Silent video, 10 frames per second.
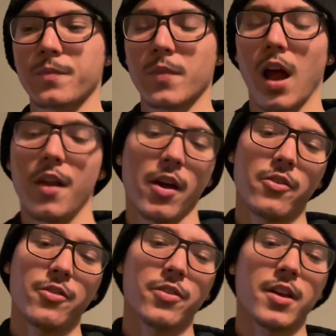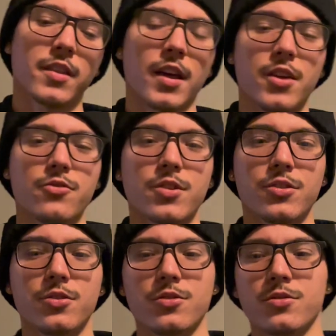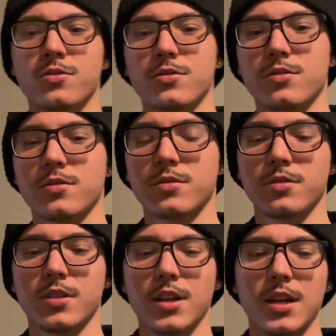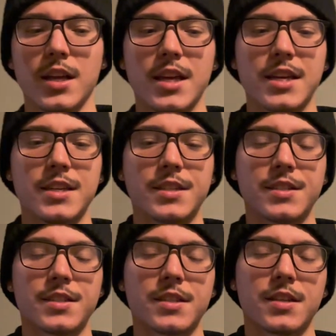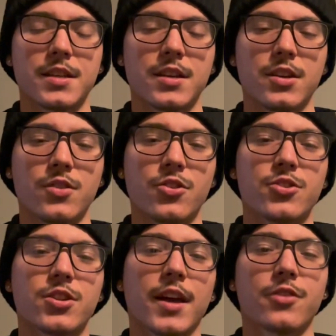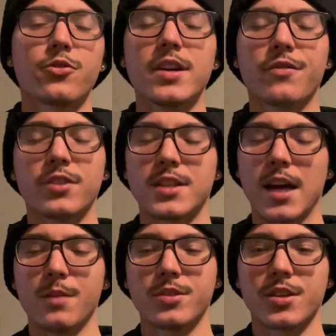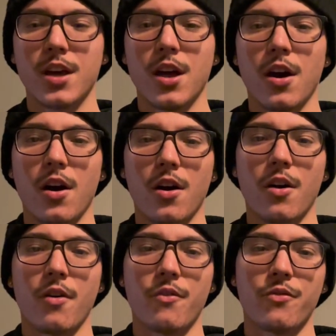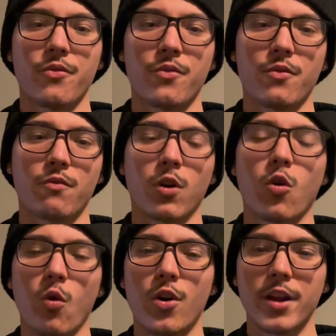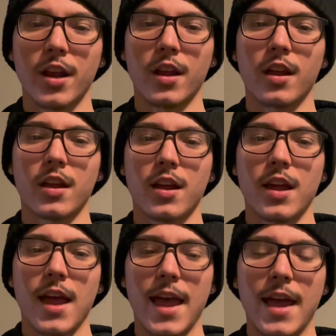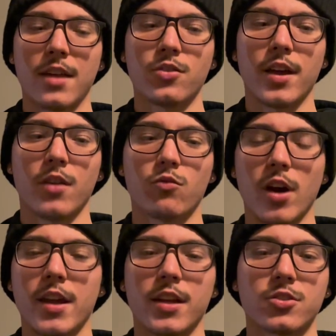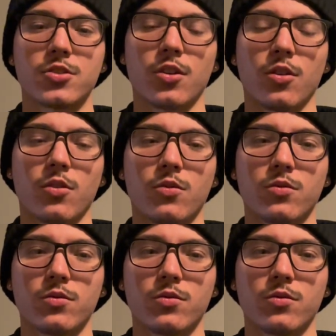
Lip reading: Another thing that you could do is there's like 3 different types of recording and writing. So